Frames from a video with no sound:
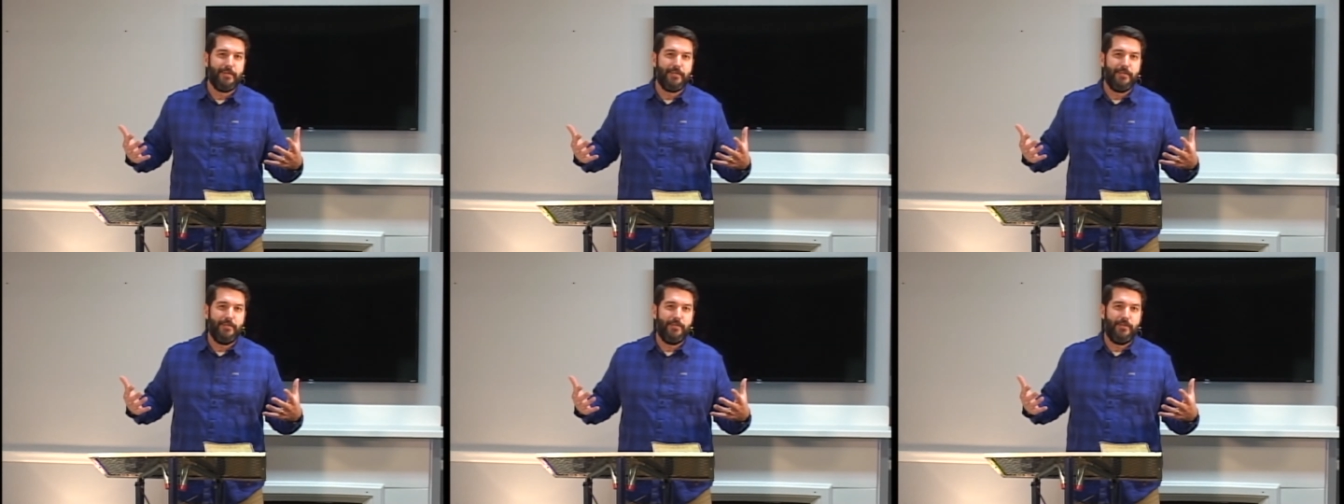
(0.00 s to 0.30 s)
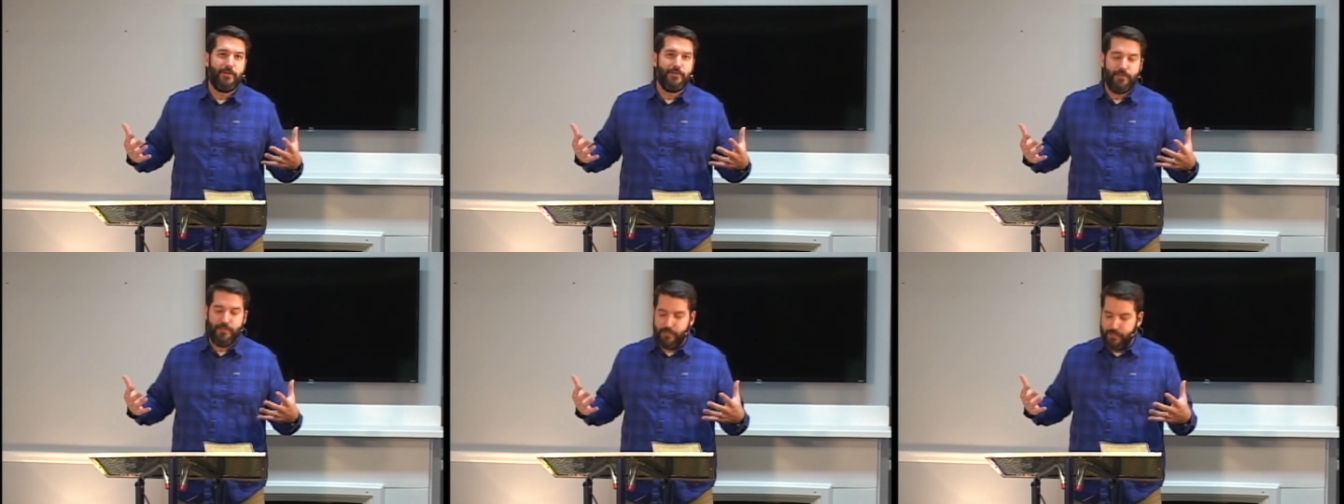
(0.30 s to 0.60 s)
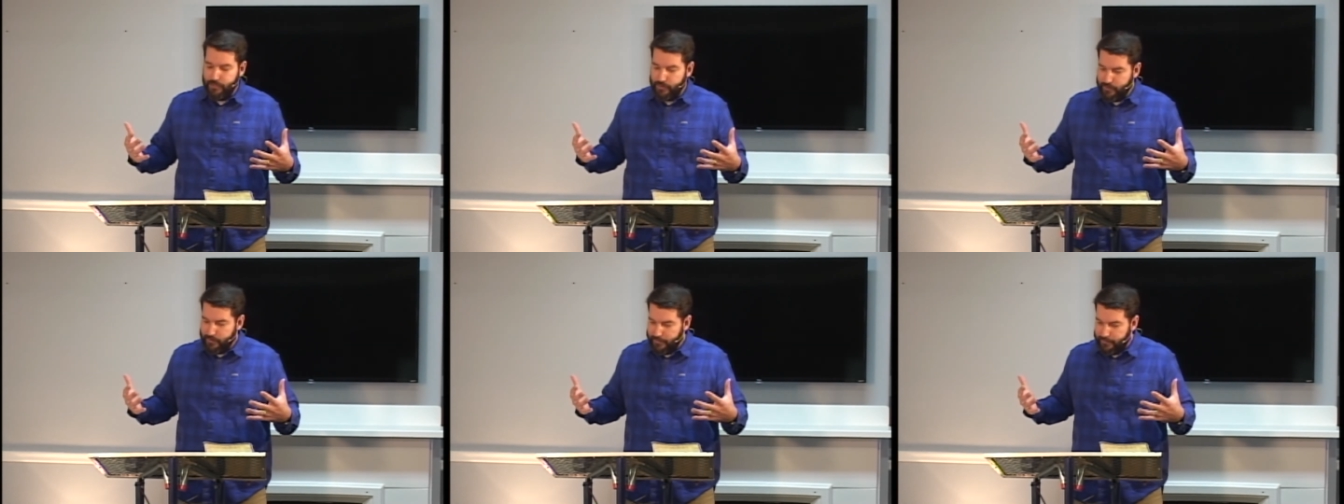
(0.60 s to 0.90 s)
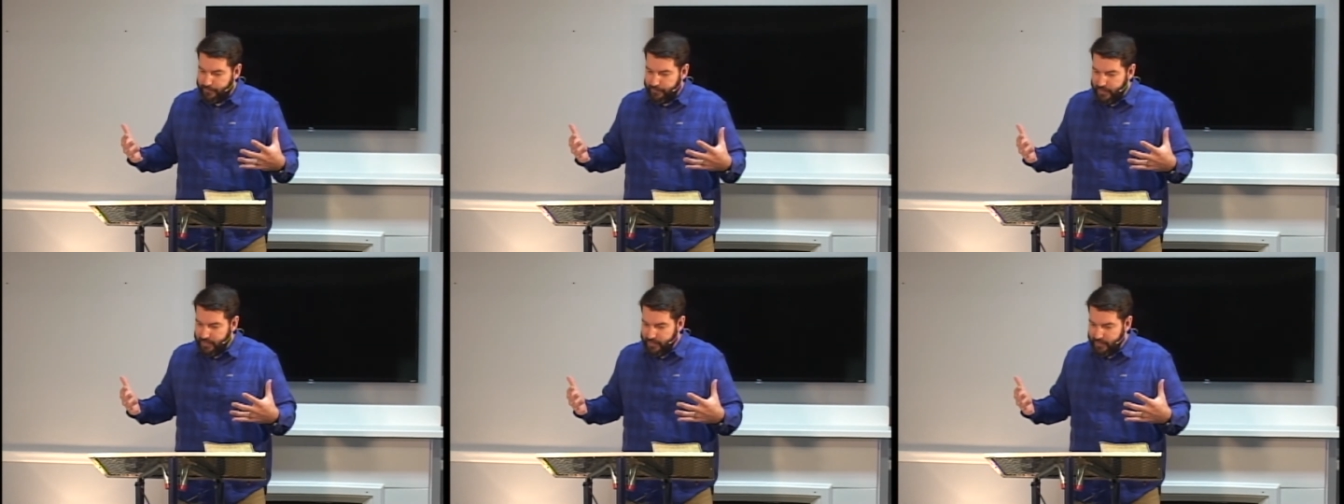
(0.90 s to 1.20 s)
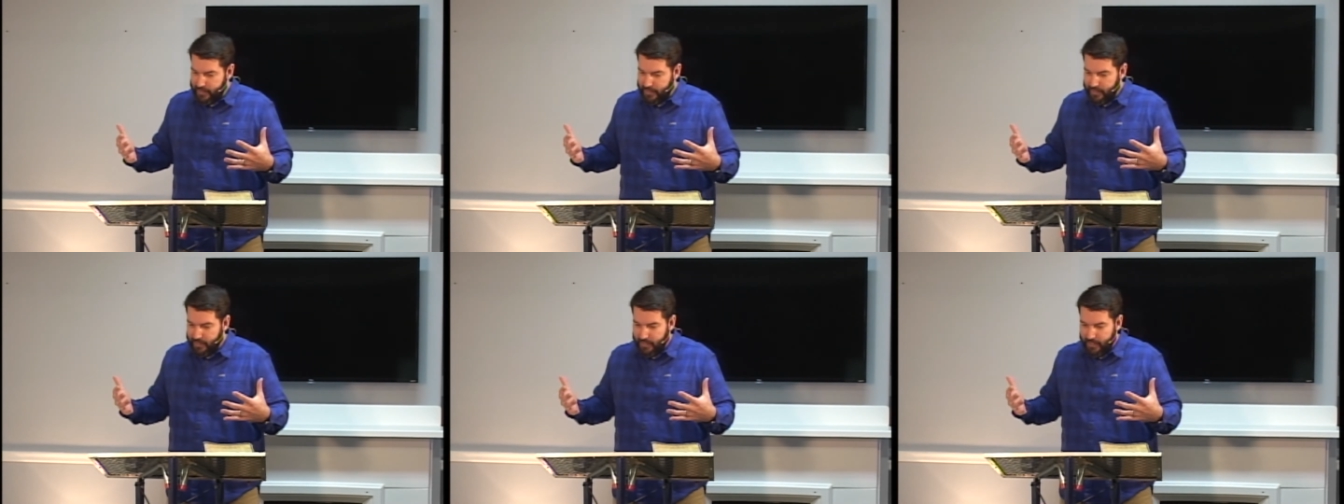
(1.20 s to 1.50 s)
You know, you, you were
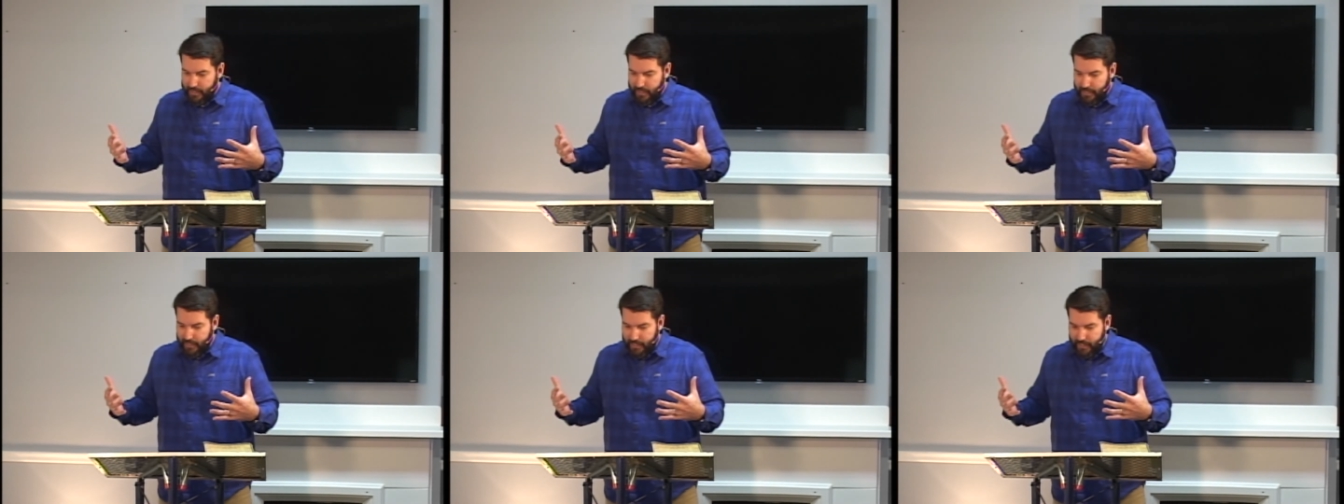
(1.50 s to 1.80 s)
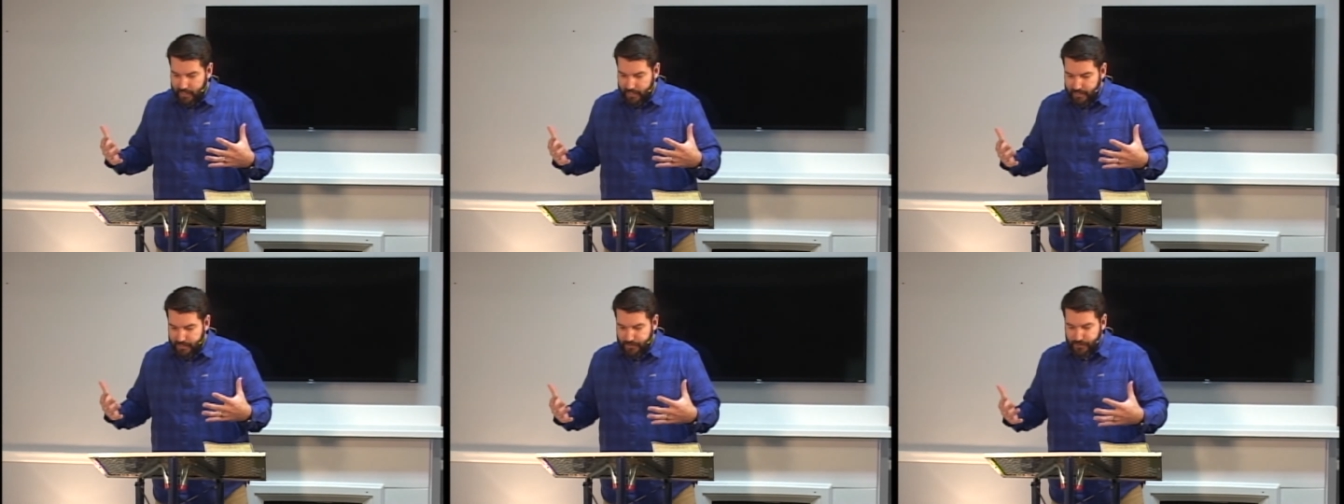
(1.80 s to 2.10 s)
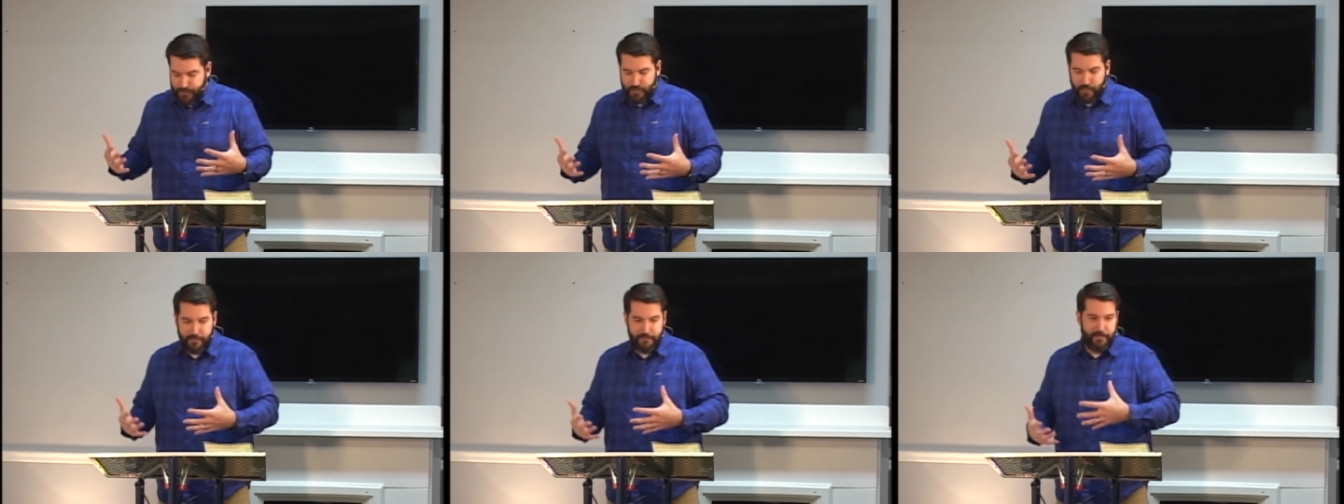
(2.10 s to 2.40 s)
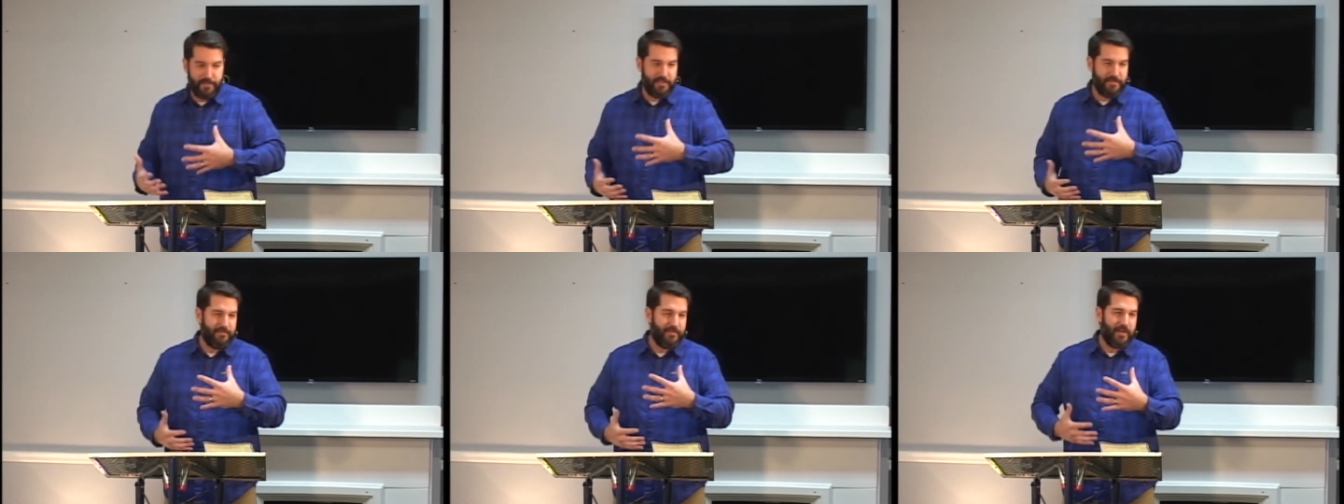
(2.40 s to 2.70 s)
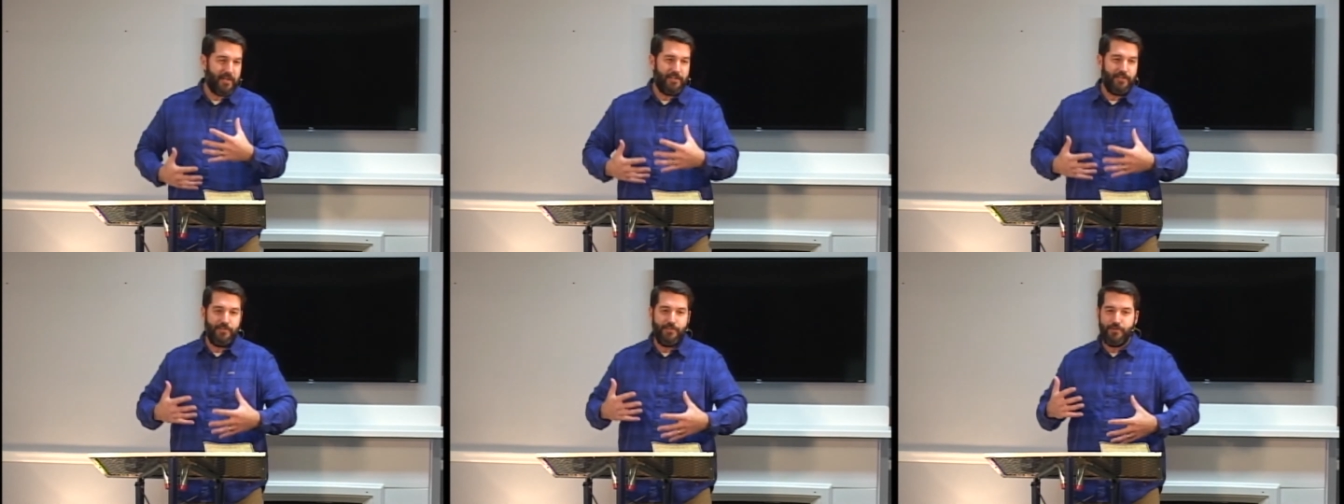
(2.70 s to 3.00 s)
feeling, this was all feeling
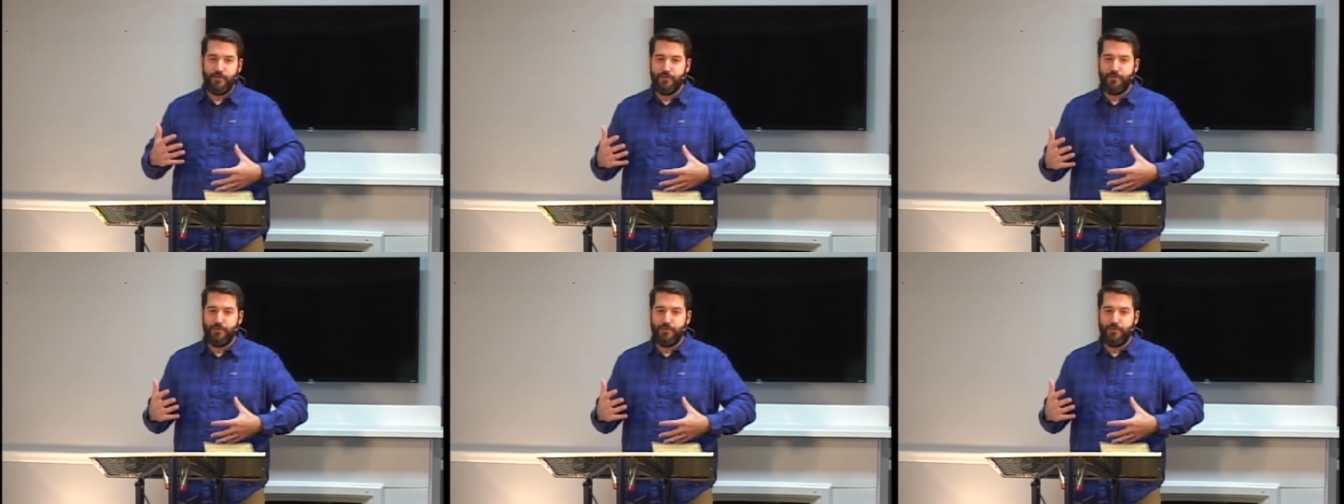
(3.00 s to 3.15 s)
very new.